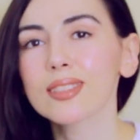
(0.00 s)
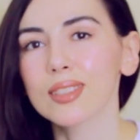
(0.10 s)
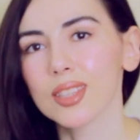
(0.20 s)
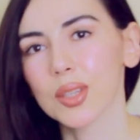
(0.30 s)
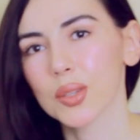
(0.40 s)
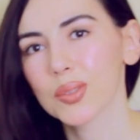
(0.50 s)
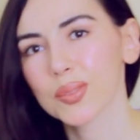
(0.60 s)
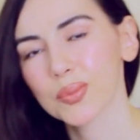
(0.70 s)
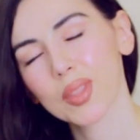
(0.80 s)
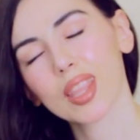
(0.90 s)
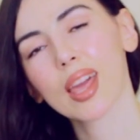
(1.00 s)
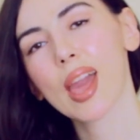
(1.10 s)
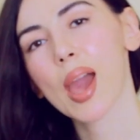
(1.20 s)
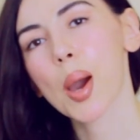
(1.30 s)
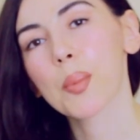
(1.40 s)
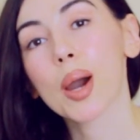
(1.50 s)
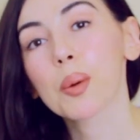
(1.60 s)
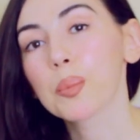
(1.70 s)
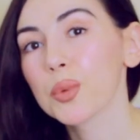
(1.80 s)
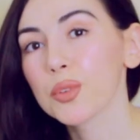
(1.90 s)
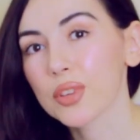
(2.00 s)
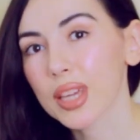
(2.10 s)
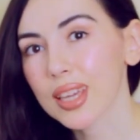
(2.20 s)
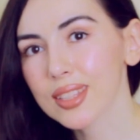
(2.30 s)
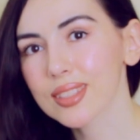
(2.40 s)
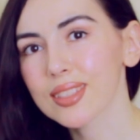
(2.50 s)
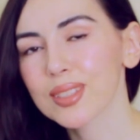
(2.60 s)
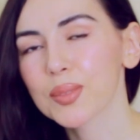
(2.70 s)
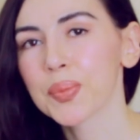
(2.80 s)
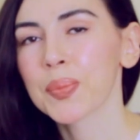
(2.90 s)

to you about movies.